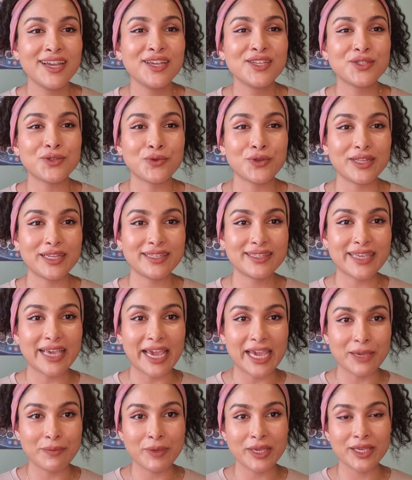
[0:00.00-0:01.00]
to really
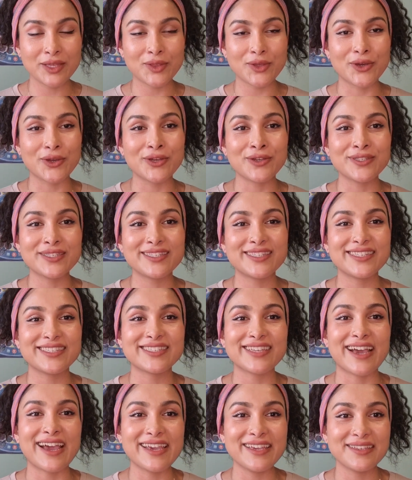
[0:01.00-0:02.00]
taming those
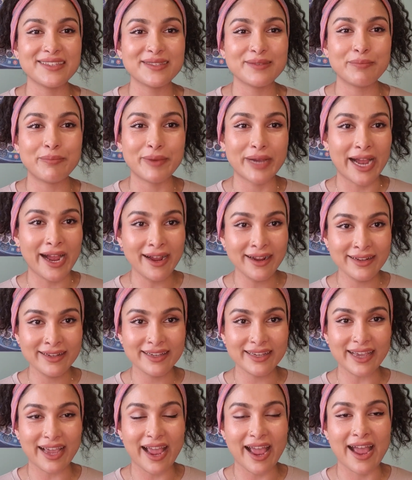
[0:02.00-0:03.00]
desires
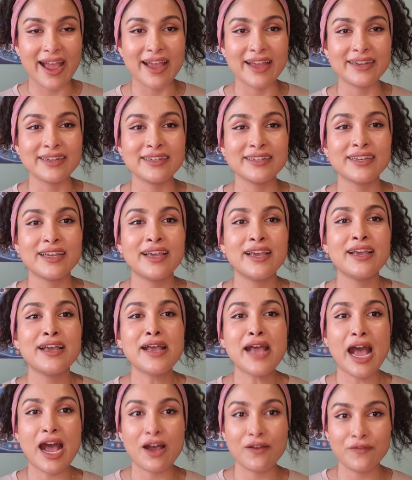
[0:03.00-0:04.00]
back and
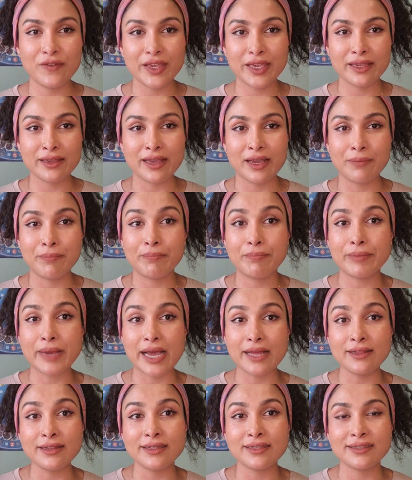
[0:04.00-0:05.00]
having a
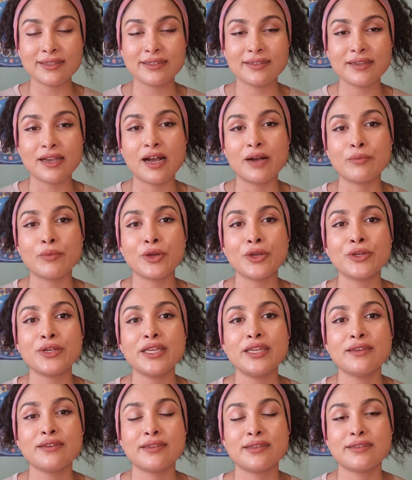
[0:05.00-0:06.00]
balanced,
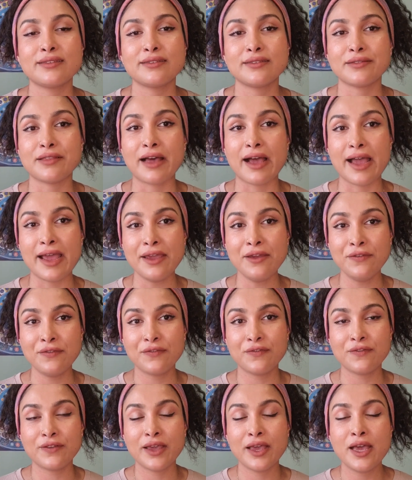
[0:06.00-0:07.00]
harmonious
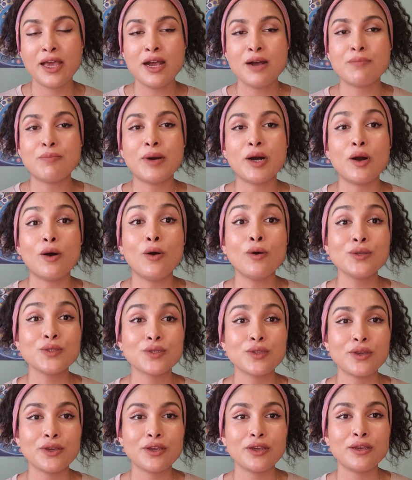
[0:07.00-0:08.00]
life, but
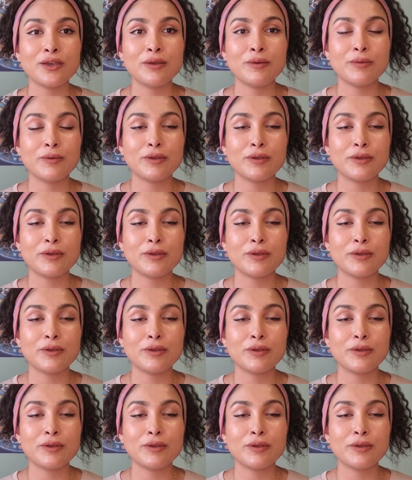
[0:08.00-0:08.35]
also